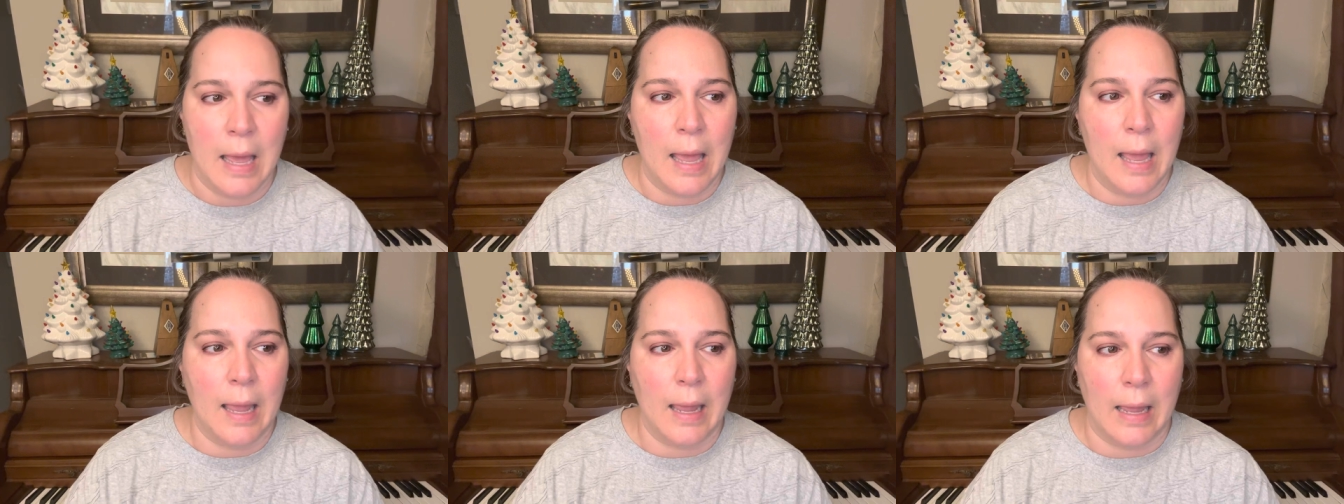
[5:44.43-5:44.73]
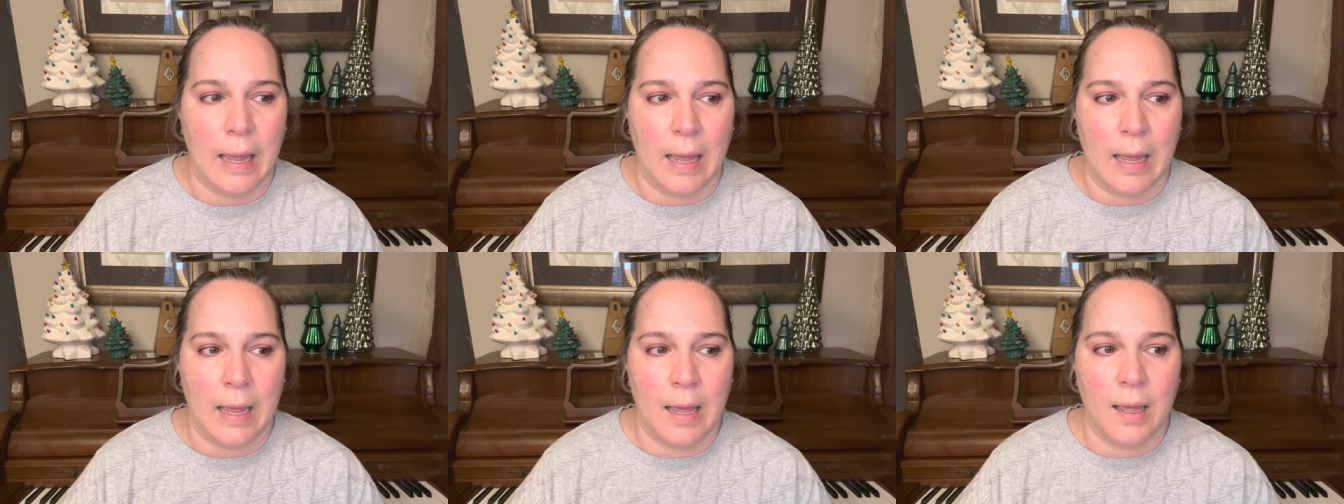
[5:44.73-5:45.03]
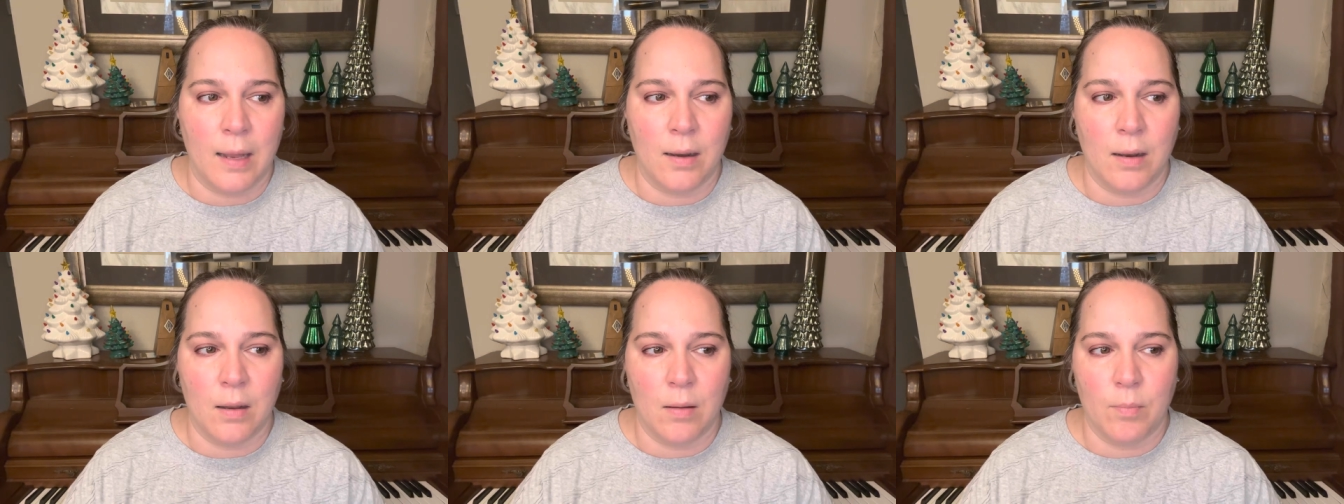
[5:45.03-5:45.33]

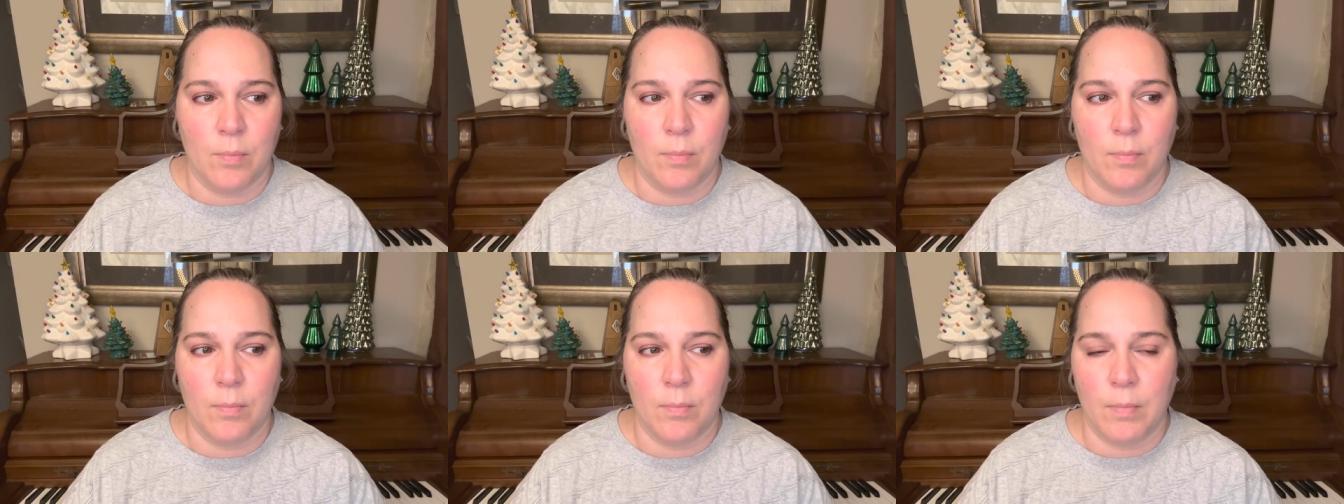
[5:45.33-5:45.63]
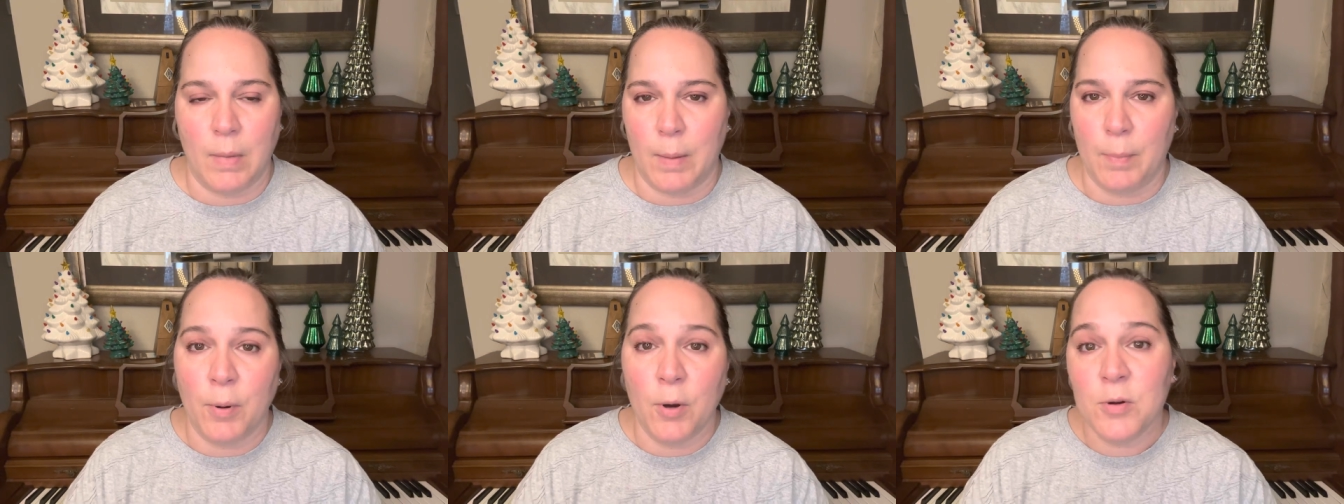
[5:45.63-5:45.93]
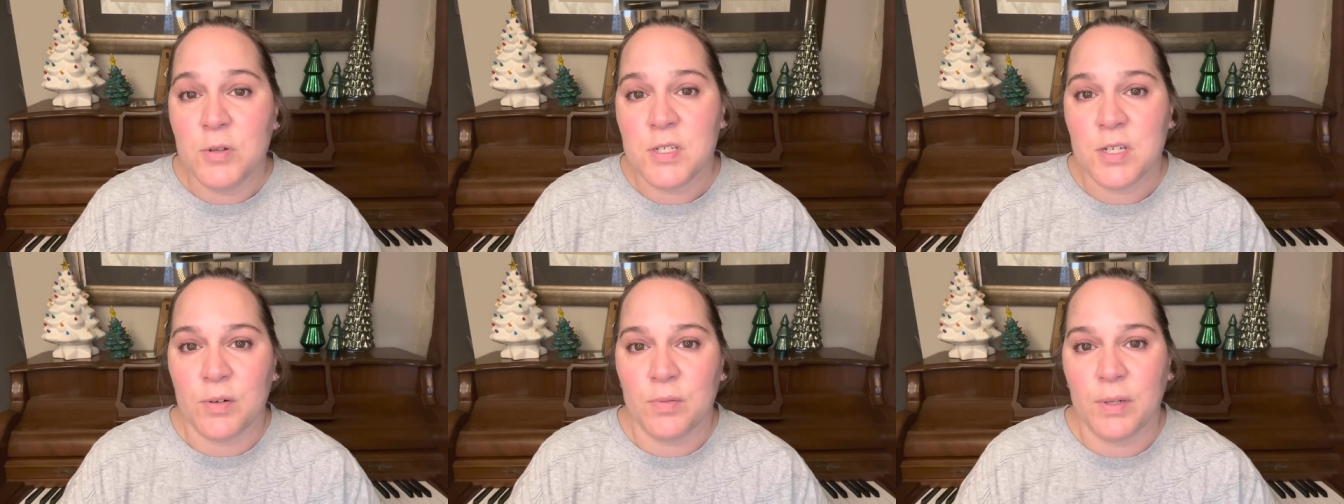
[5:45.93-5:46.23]
And my
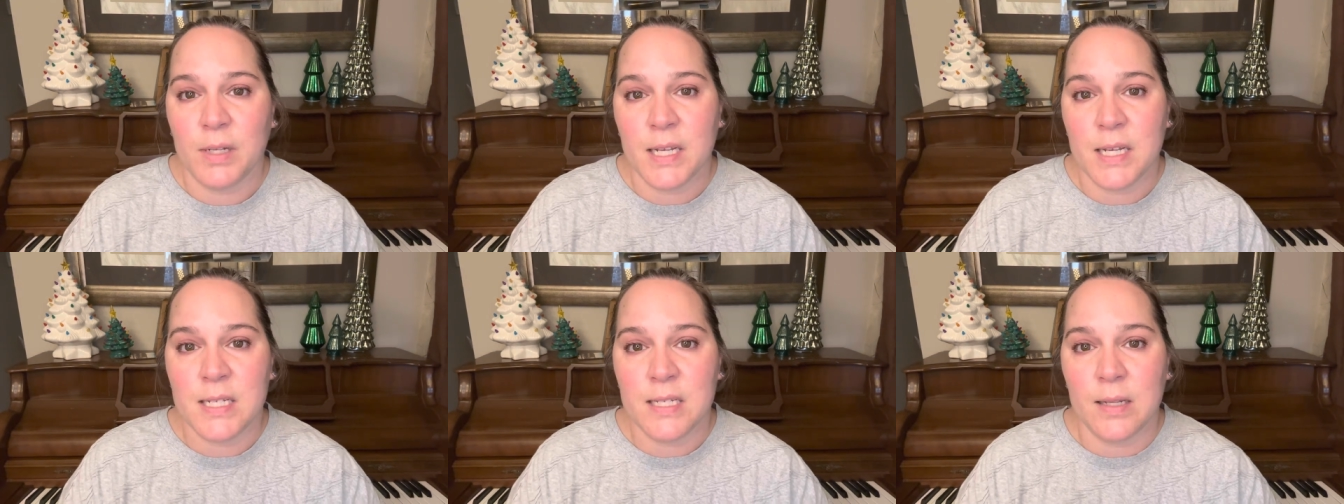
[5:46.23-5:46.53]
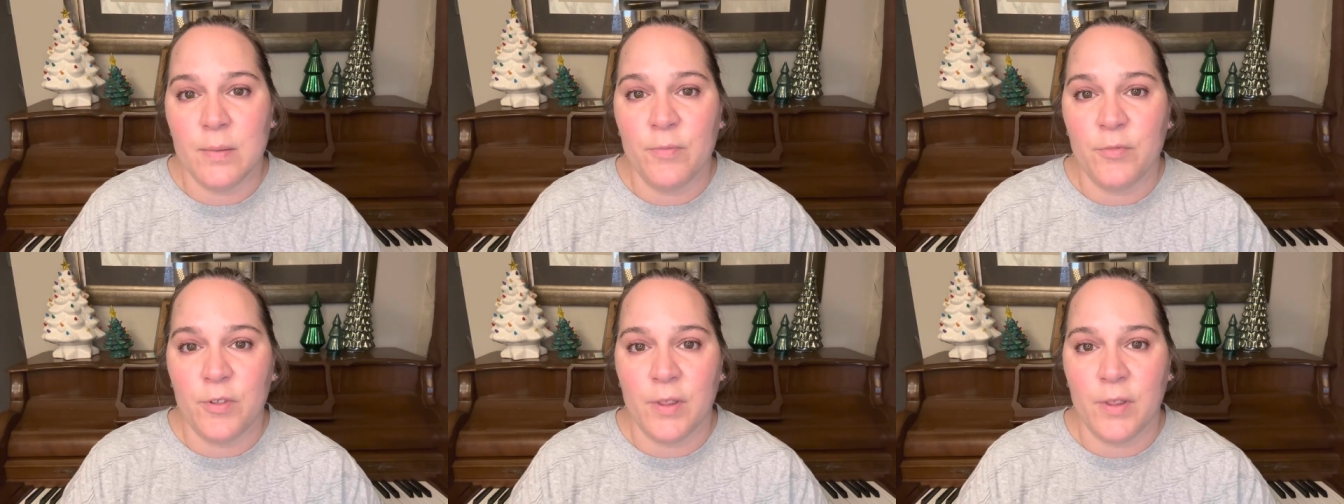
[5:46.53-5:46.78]
posts are really slim